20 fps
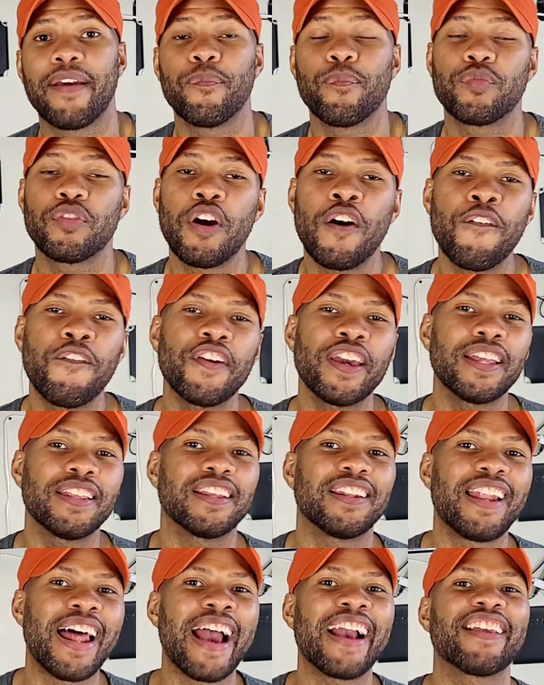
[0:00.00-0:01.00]
Don't forget to
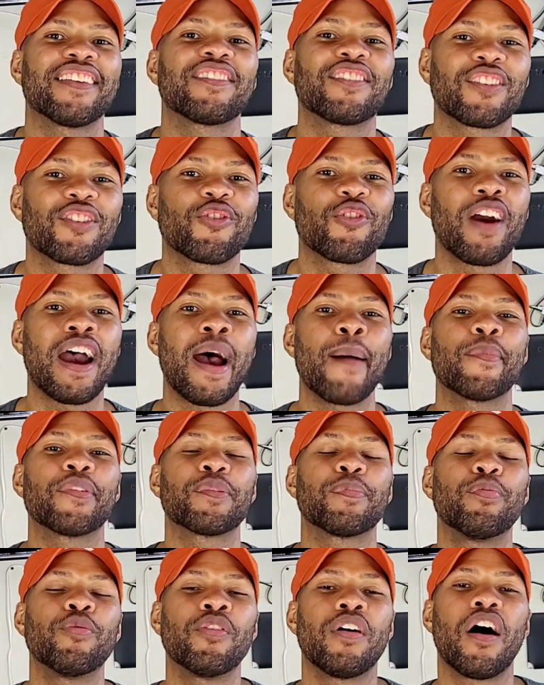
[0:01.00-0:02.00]
like and subscribe and
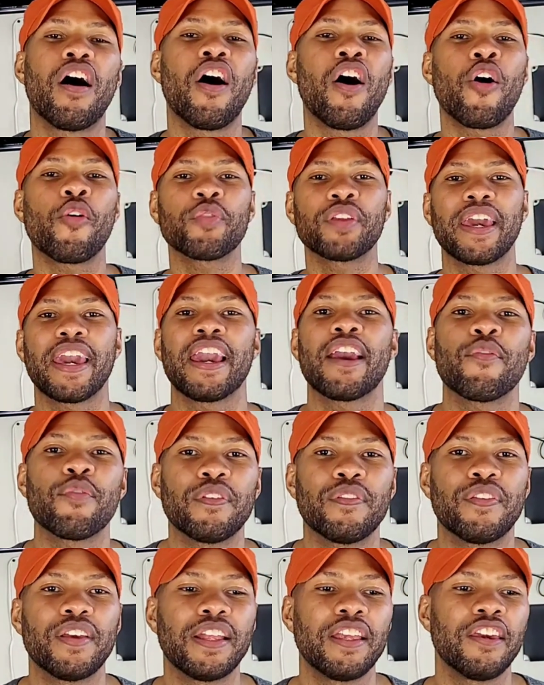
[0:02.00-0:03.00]
support all the Aries
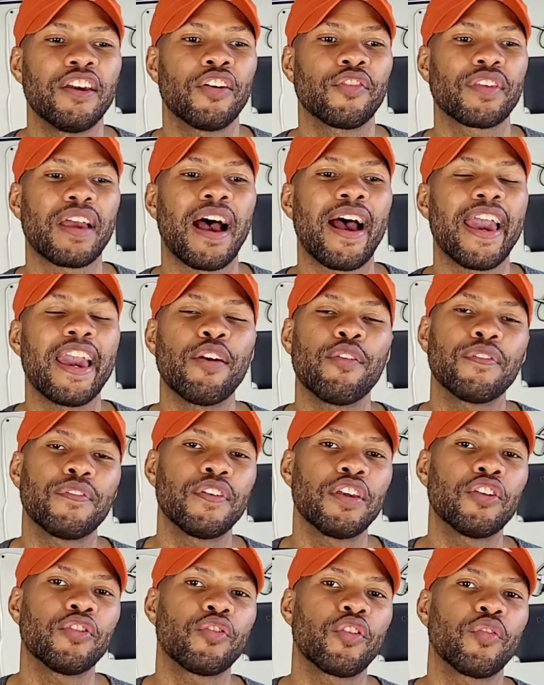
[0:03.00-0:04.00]
videos. Our Aries
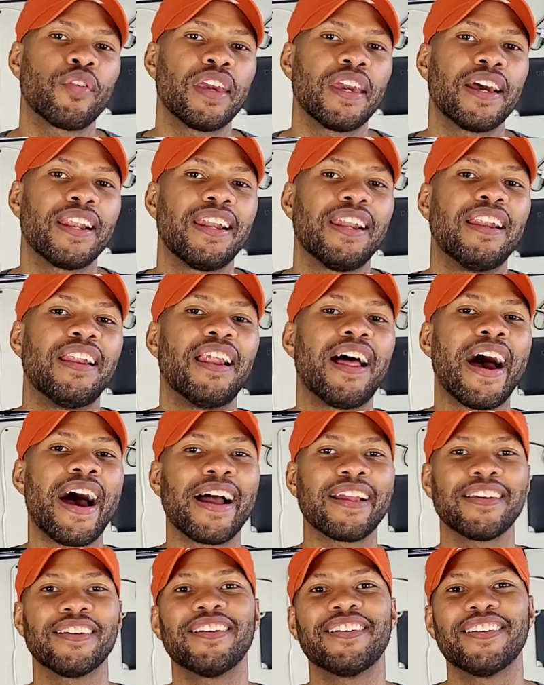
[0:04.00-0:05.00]
videos don't get a
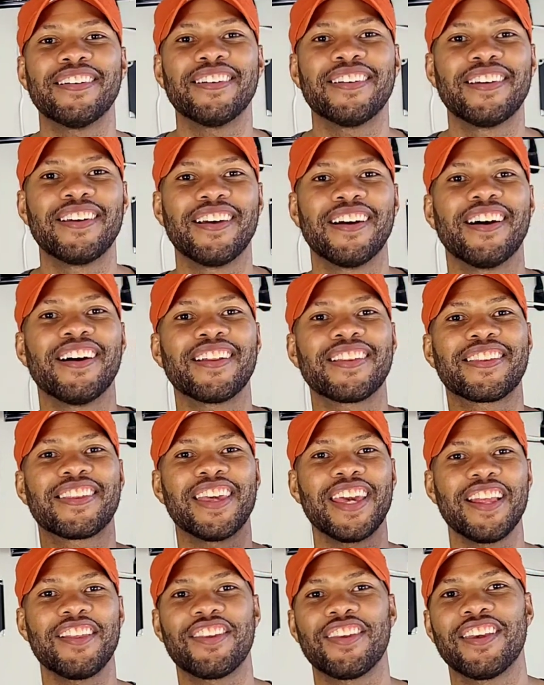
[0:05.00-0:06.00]
lot of
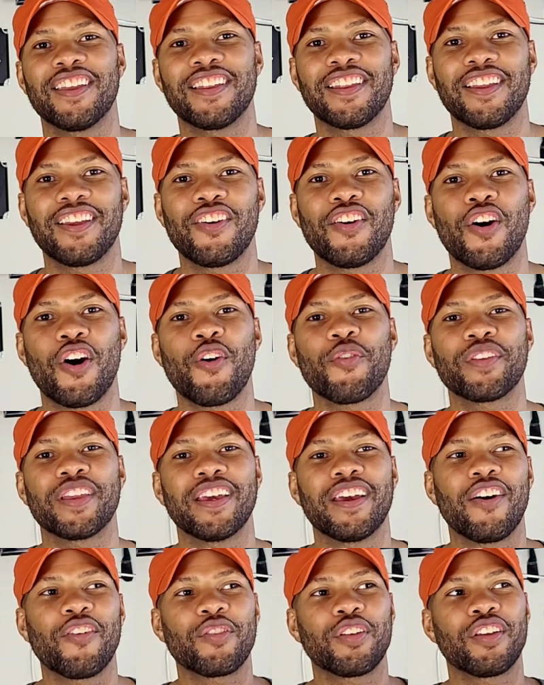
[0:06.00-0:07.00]
attention on the
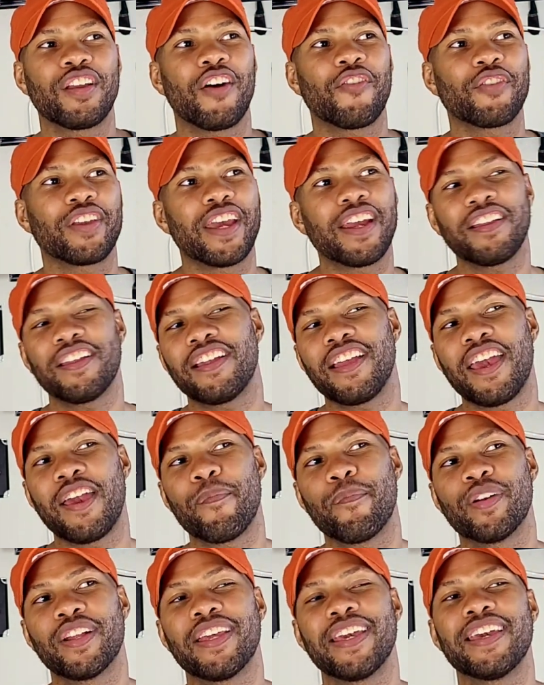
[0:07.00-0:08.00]
internet,
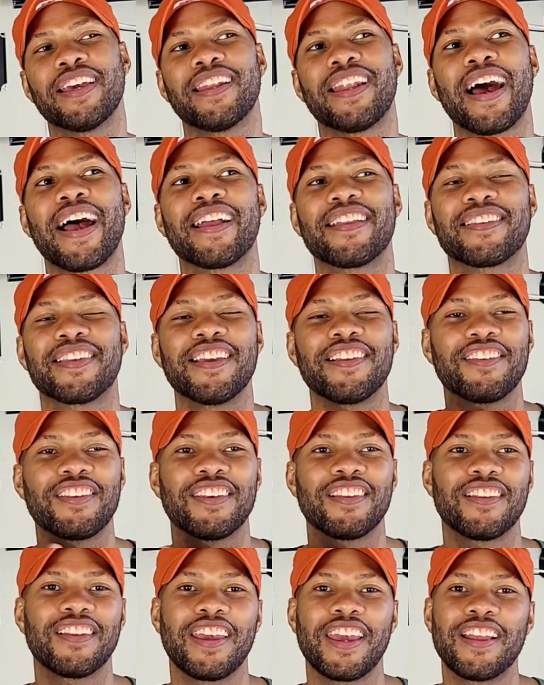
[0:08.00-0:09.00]
but they get a lot of
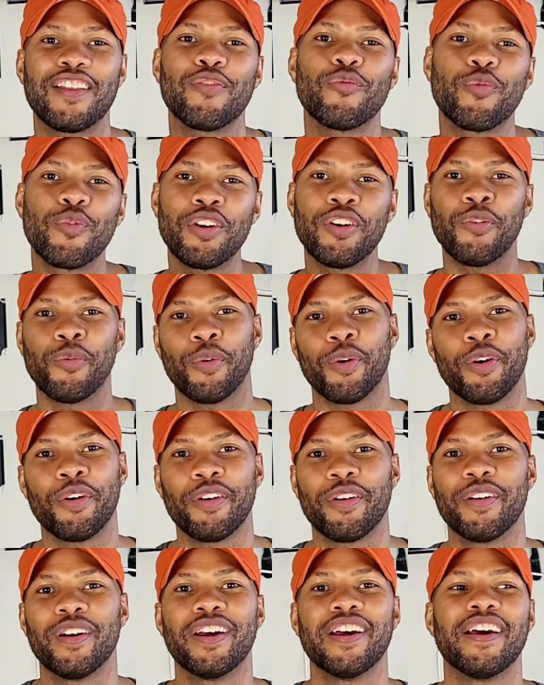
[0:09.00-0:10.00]
attention in the real
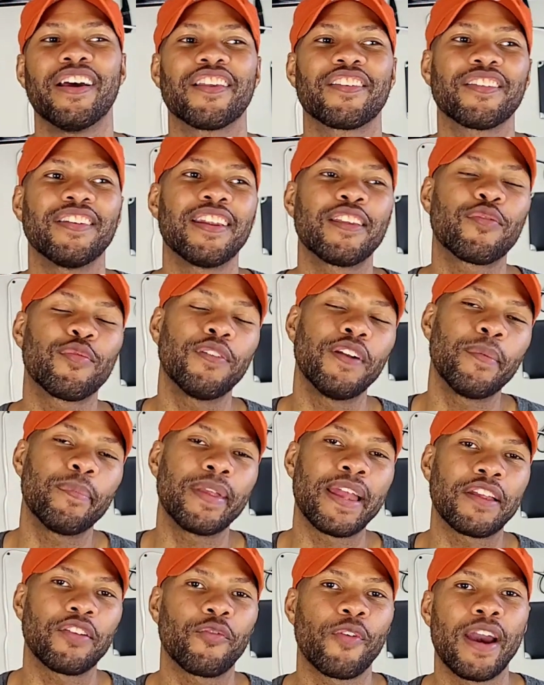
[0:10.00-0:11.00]
world. So let's flip
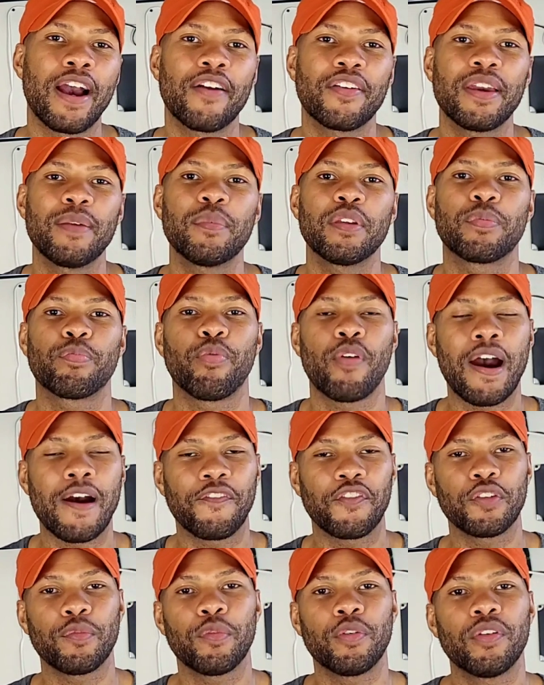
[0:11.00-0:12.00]
that around, keep this
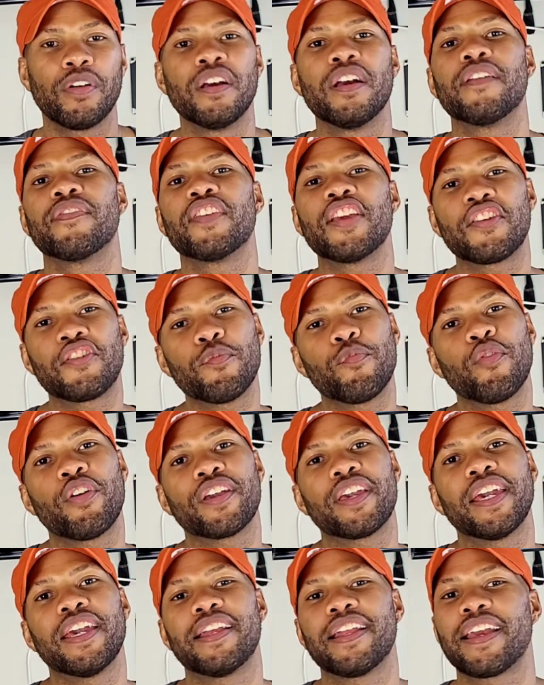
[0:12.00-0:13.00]
profitable. This your boy
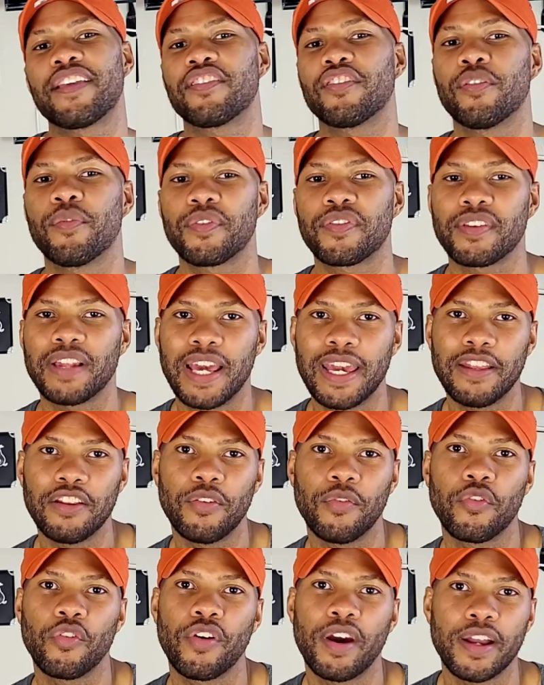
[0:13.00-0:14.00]
King Nation, over Slate,
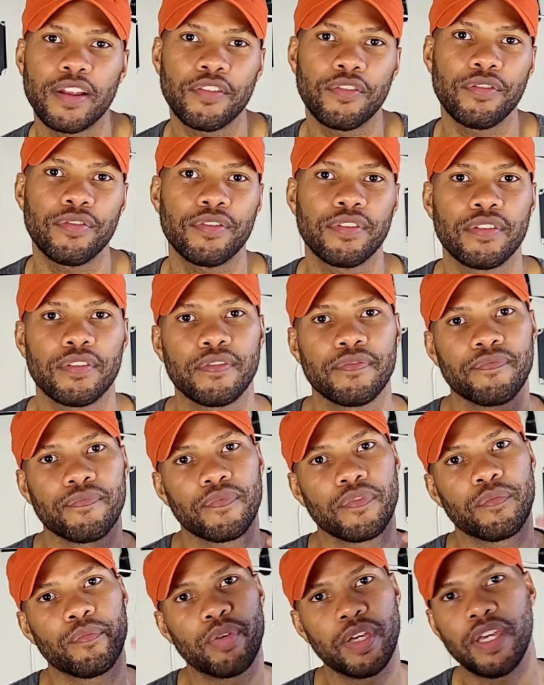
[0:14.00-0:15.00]
over Chronicles.
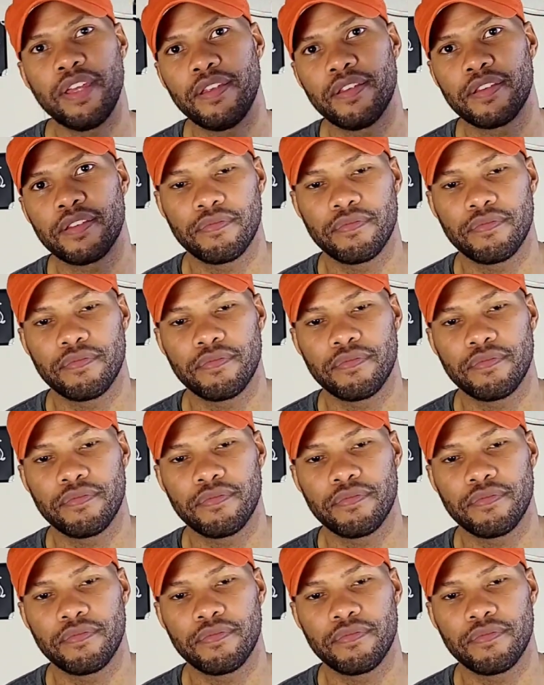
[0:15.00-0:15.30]
Peace.